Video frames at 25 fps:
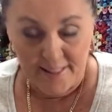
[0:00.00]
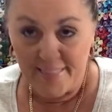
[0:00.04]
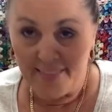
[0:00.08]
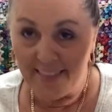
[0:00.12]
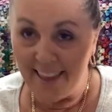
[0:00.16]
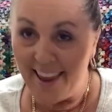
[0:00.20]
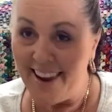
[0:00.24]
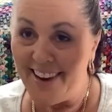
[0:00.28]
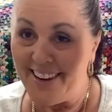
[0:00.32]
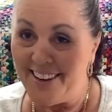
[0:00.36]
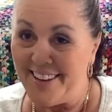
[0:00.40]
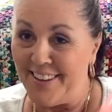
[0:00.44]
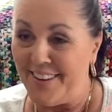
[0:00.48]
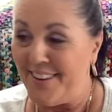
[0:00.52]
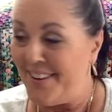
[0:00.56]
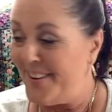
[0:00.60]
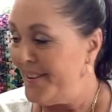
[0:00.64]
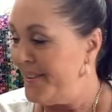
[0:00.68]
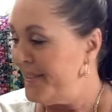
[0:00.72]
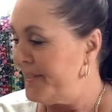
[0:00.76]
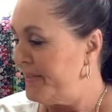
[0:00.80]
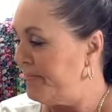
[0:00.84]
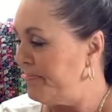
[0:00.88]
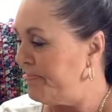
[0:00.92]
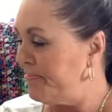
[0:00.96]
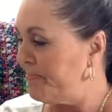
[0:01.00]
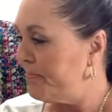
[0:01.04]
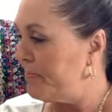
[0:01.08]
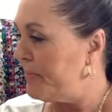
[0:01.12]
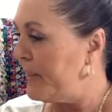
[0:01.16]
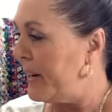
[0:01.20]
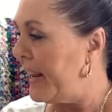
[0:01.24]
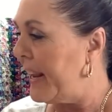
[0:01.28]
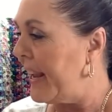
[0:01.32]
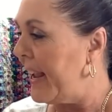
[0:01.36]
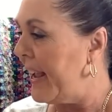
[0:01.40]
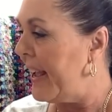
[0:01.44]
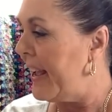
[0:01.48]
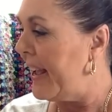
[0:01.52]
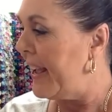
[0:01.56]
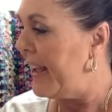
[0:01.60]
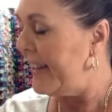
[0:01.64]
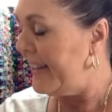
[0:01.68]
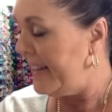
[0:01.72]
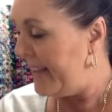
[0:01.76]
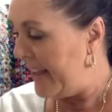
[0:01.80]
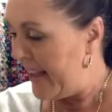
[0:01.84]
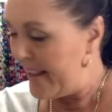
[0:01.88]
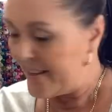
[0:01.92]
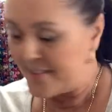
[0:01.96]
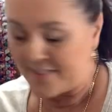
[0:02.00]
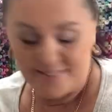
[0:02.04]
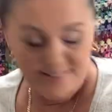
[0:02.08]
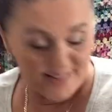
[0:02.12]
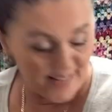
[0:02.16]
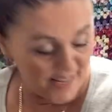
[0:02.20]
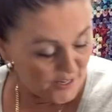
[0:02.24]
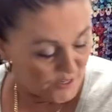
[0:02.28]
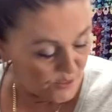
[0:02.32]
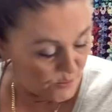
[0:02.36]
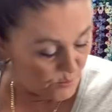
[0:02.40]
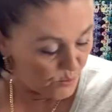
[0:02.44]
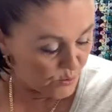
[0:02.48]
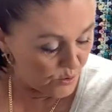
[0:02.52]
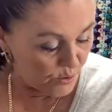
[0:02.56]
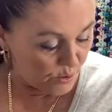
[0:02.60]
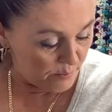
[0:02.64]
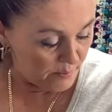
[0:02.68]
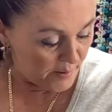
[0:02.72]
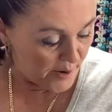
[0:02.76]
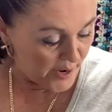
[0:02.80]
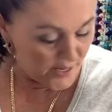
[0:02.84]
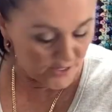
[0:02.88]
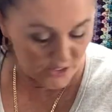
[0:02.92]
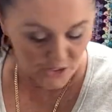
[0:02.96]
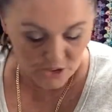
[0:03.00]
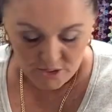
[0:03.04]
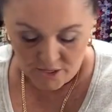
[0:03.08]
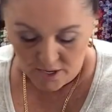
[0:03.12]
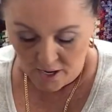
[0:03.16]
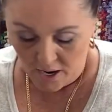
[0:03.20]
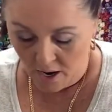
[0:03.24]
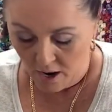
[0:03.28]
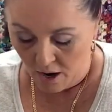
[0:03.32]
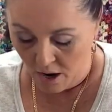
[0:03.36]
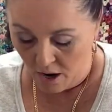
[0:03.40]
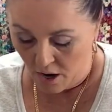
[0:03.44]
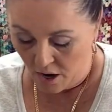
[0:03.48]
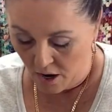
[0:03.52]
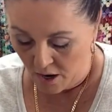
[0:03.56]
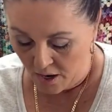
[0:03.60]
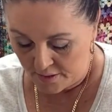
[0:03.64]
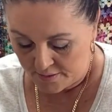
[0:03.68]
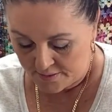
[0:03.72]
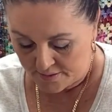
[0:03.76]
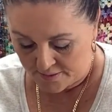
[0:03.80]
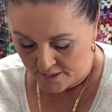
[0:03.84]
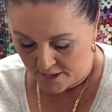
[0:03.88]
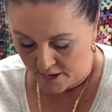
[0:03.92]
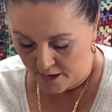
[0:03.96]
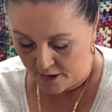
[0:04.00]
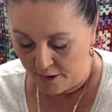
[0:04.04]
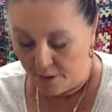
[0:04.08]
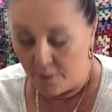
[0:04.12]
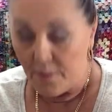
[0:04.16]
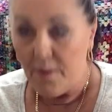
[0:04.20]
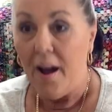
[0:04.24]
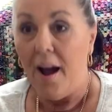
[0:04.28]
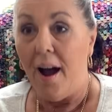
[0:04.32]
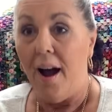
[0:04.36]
Thank you. But I got, yes, thank you so much. Also,